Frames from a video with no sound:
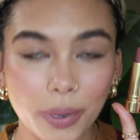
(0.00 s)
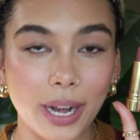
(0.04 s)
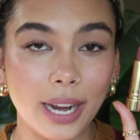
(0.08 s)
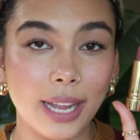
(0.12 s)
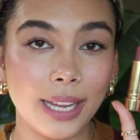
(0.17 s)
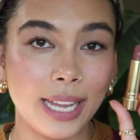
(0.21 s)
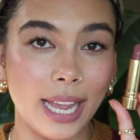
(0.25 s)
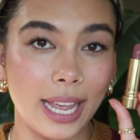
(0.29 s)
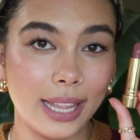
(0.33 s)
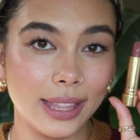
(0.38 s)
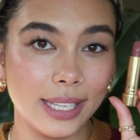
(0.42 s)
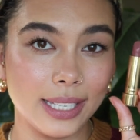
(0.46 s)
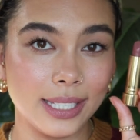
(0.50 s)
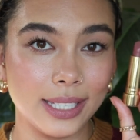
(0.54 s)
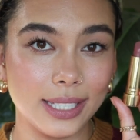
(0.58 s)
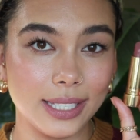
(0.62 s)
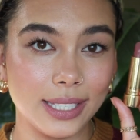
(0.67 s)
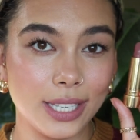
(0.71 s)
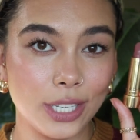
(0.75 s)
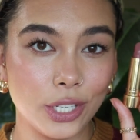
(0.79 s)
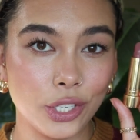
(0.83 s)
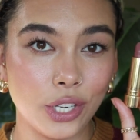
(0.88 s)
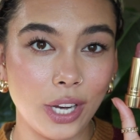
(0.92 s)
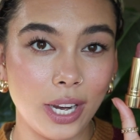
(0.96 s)
But again, this
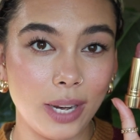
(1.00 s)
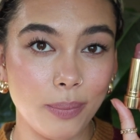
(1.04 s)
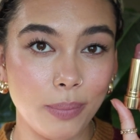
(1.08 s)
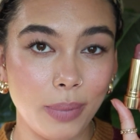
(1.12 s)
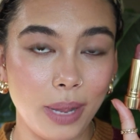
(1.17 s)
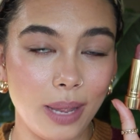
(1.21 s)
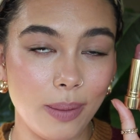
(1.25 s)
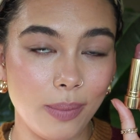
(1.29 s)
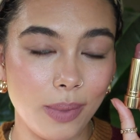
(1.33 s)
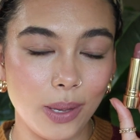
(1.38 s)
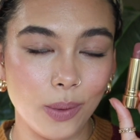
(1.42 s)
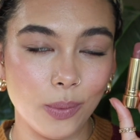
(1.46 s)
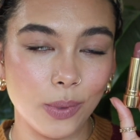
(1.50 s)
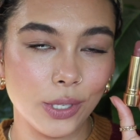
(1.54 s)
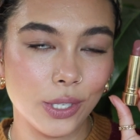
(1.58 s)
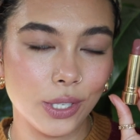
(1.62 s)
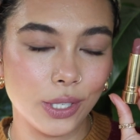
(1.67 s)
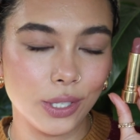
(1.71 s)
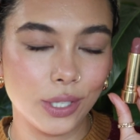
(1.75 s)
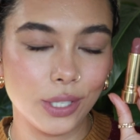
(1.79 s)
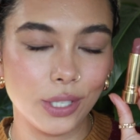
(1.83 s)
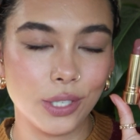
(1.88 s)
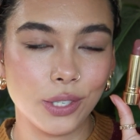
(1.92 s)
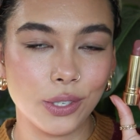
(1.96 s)
is the shade Baby, which
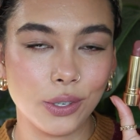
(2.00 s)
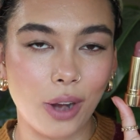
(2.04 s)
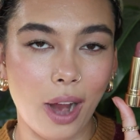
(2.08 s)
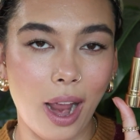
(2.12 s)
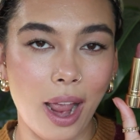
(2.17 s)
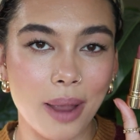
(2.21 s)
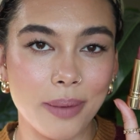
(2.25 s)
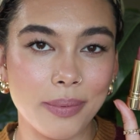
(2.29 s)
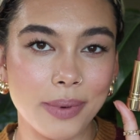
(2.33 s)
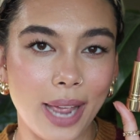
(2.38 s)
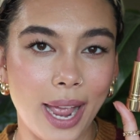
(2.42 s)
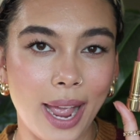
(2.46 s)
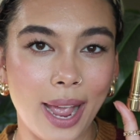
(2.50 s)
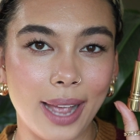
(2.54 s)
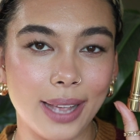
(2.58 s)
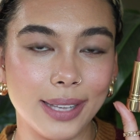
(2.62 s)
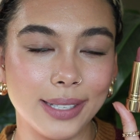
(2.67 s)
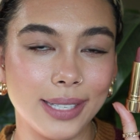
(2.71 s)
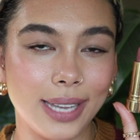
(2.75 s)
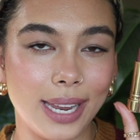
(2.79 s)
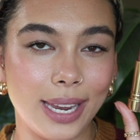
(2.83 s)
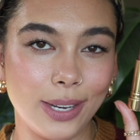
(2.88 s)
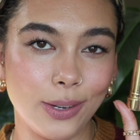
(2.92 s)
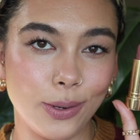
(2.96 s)
is described
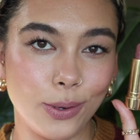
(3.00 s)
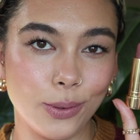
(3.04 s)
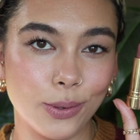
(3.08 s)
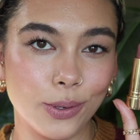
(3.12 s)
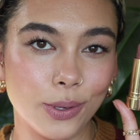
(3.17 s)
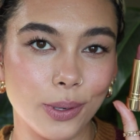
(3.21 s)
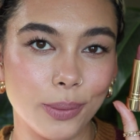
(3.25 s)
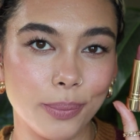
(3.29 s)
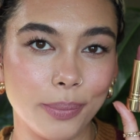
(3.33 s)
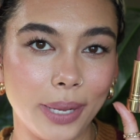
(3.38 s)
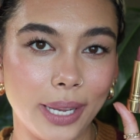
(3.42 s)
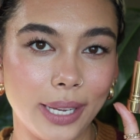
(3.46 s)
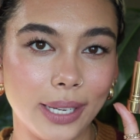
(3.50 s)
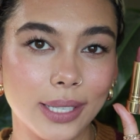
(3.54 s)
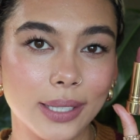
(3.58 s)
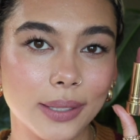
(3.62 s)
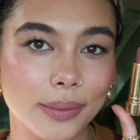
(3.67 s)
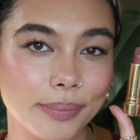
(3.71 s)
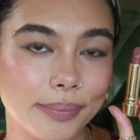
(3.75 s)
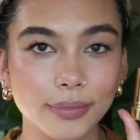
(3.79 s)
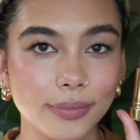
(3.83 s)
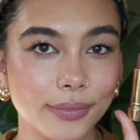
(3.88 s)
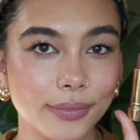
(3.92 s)
as a neutral pink.